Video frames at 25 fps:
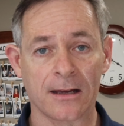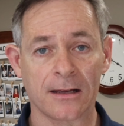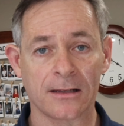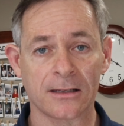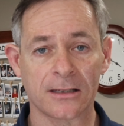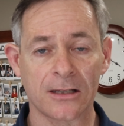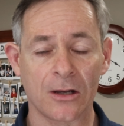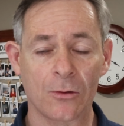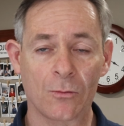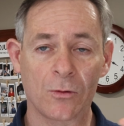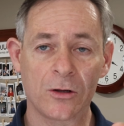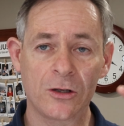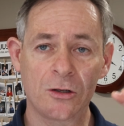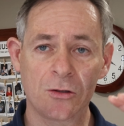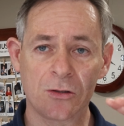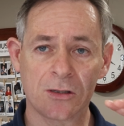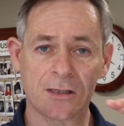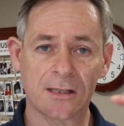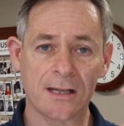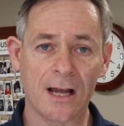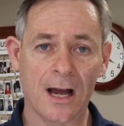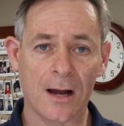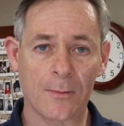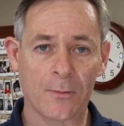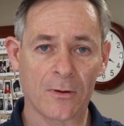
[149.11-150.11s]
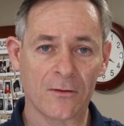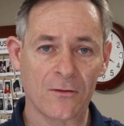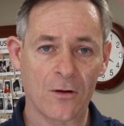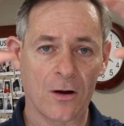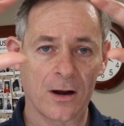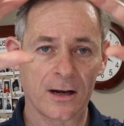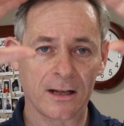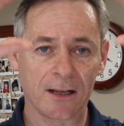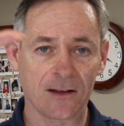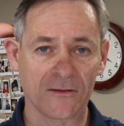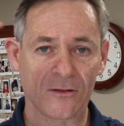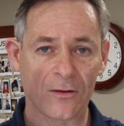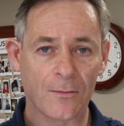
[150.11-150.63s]
And so when you start
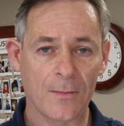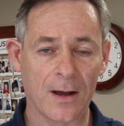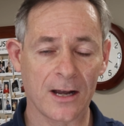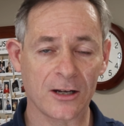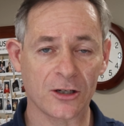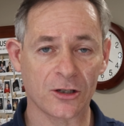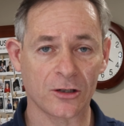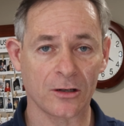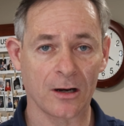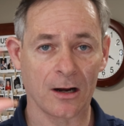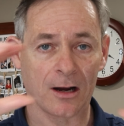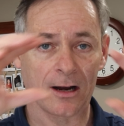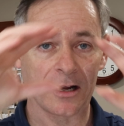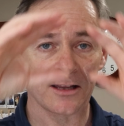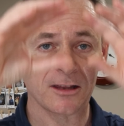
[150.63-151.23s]
providing information